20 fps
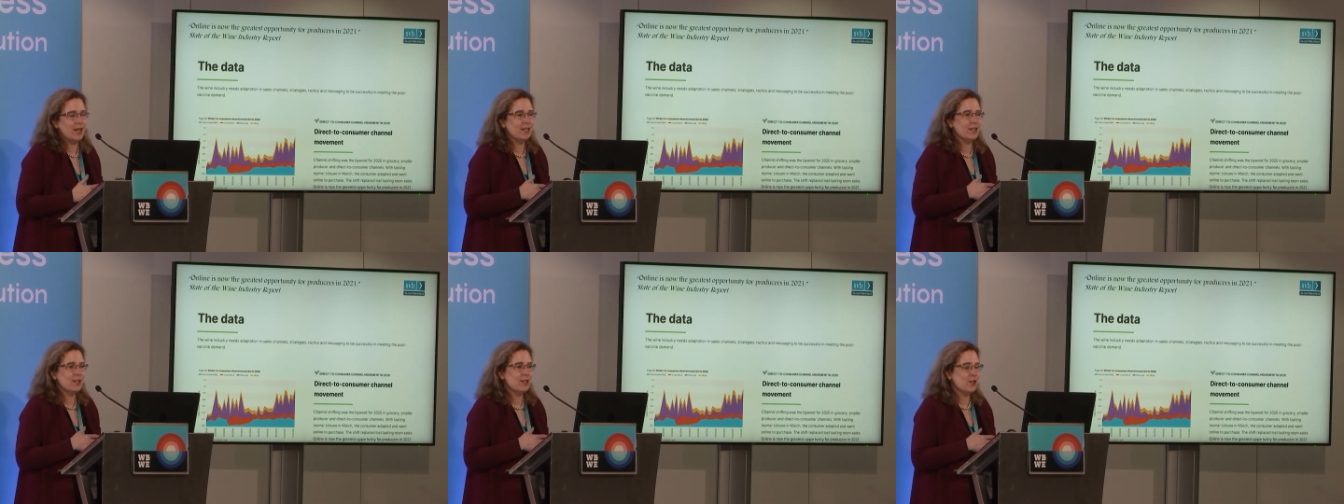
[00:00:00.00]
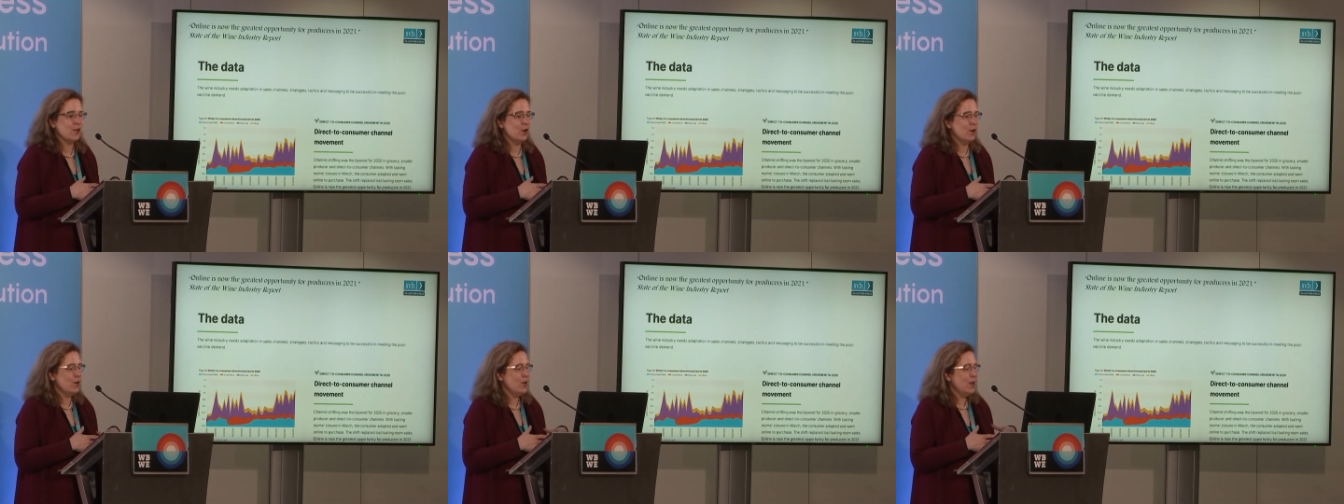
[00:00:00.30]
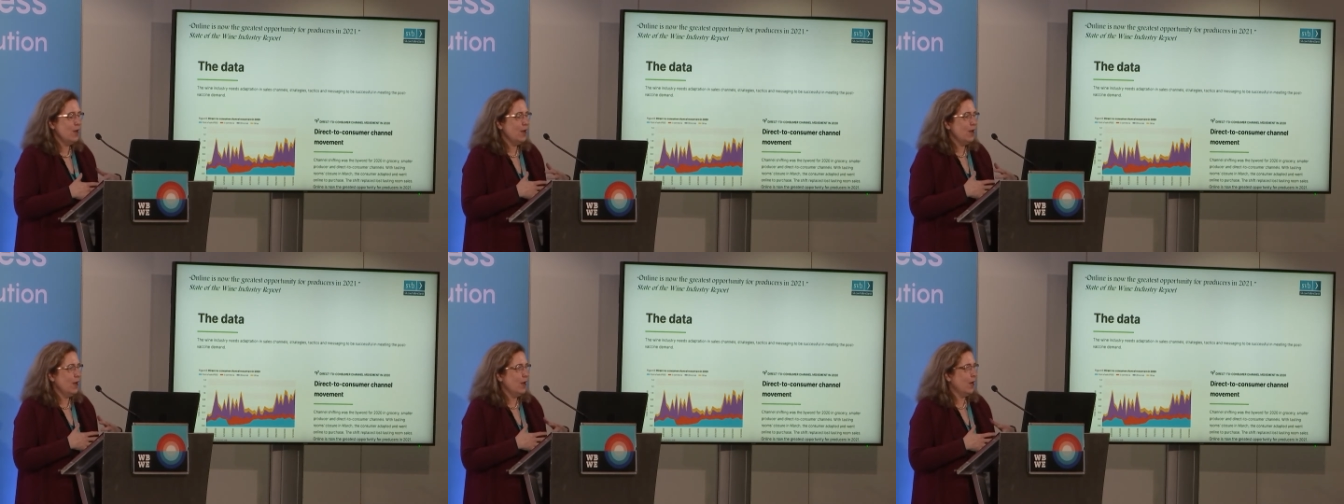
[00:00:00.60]
And so
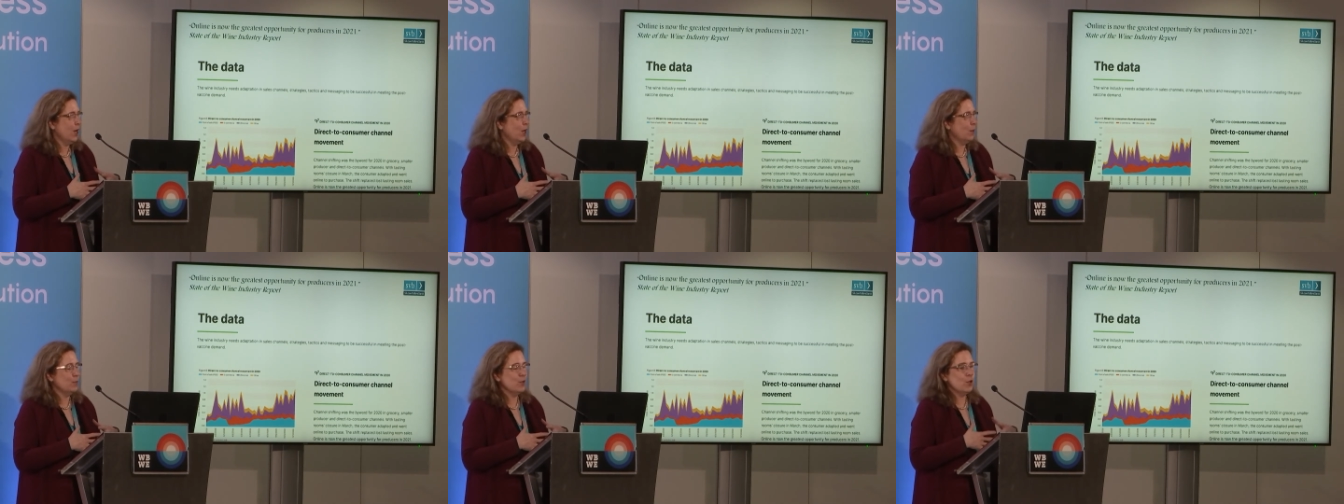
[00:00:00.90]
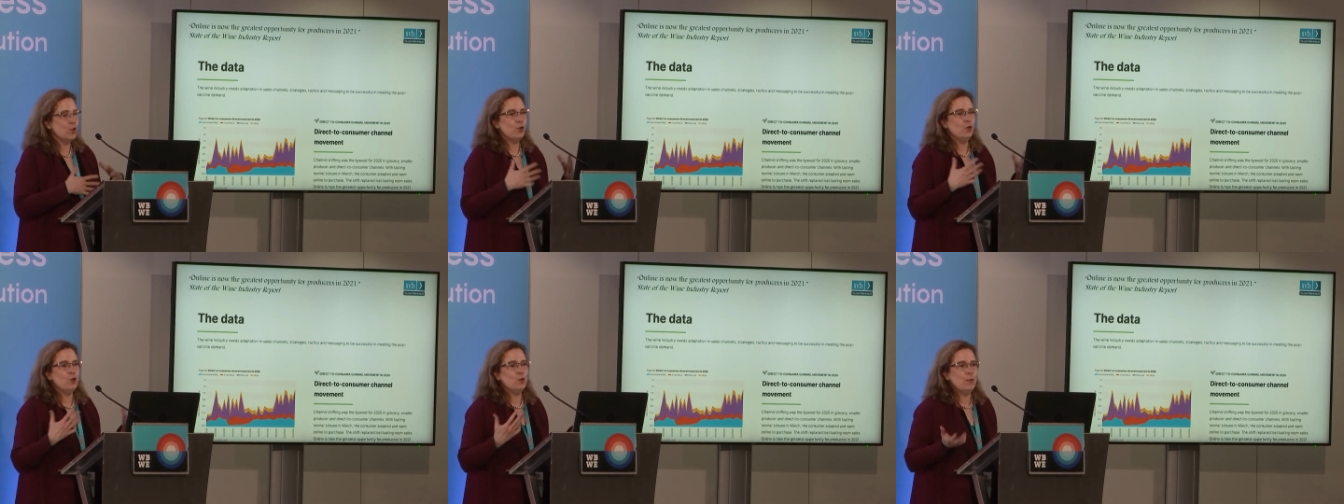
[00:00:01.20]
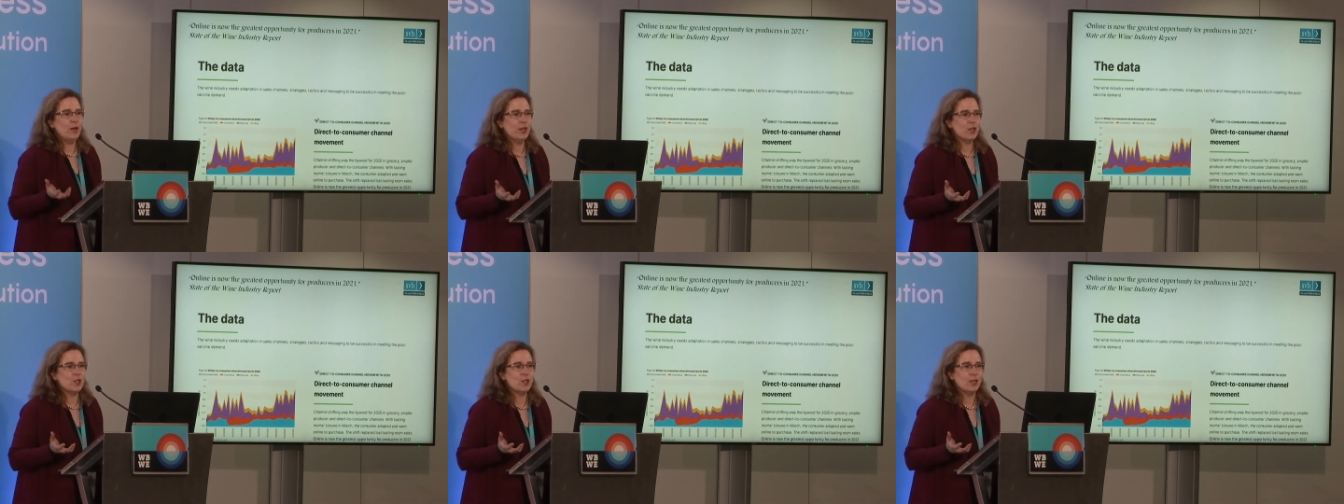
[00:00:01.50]
um,
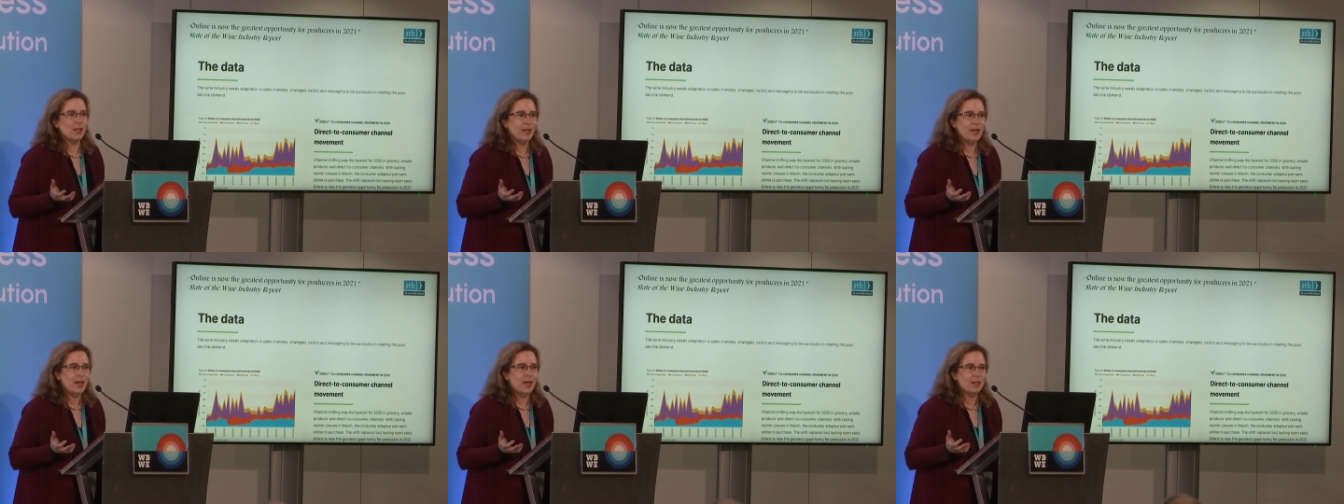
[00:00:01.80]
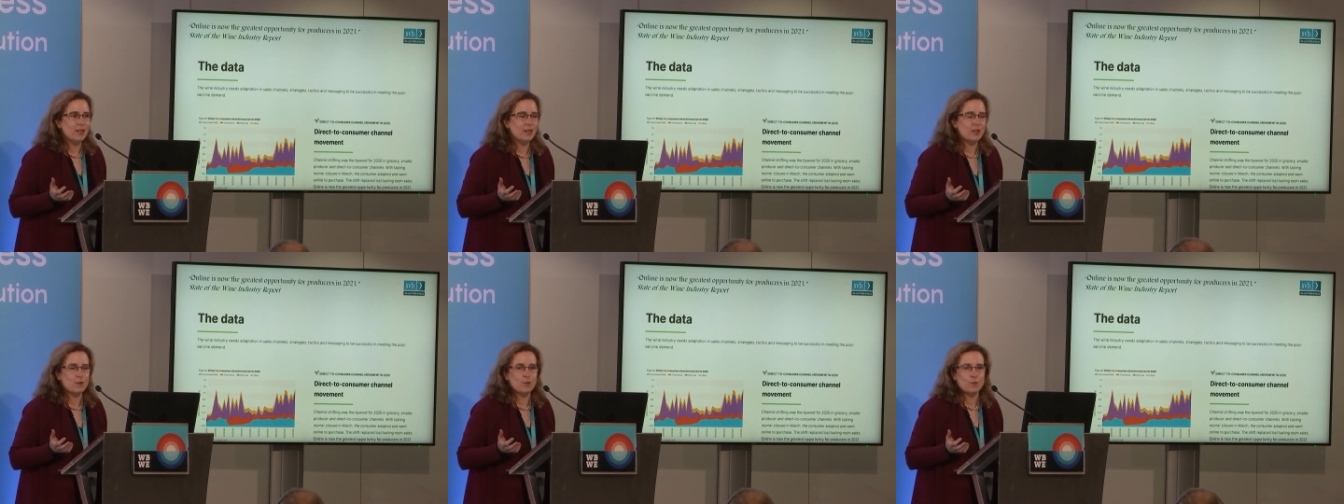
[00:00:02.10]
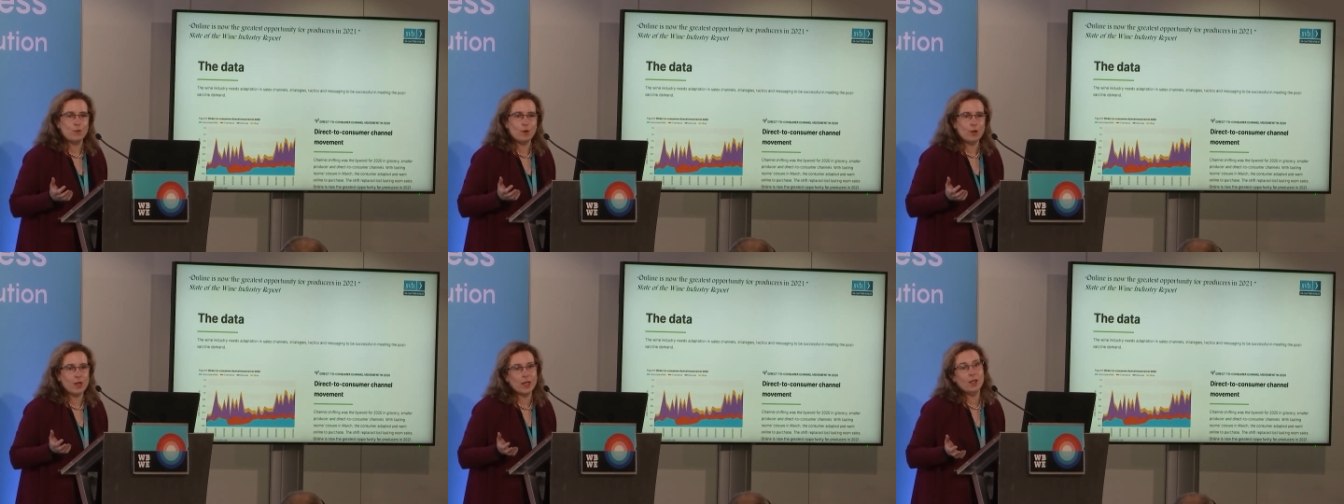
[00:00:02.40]
Europe actually has
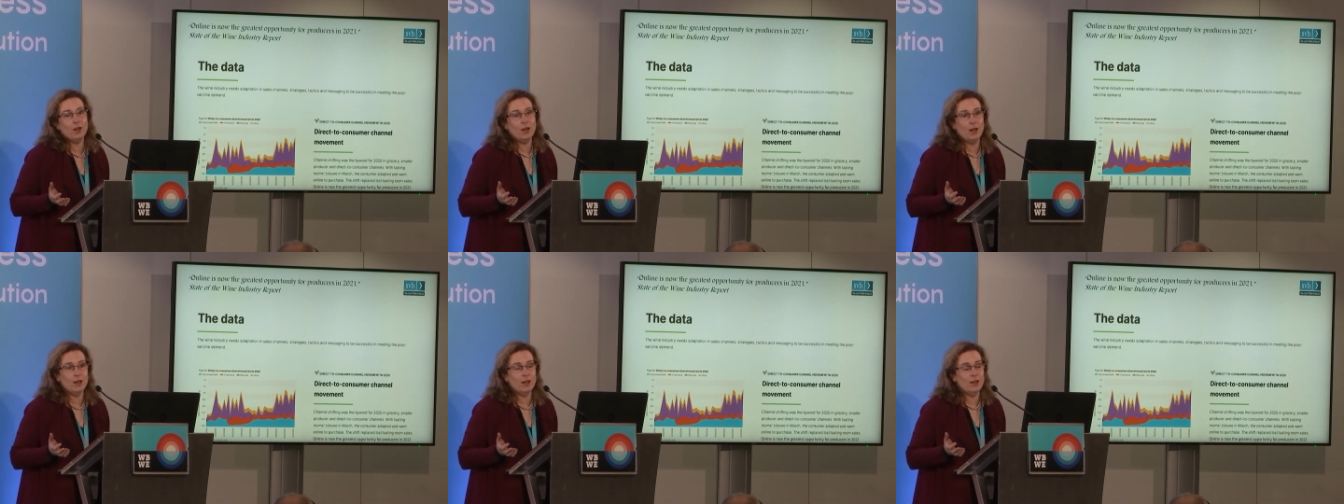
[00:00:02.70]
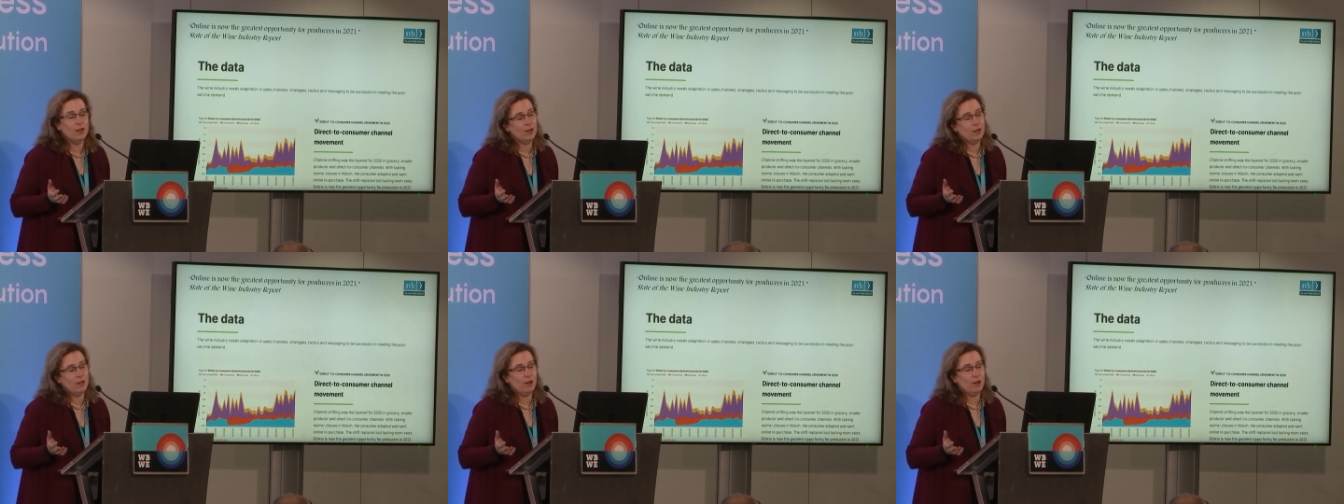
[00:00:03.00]
uh, uh,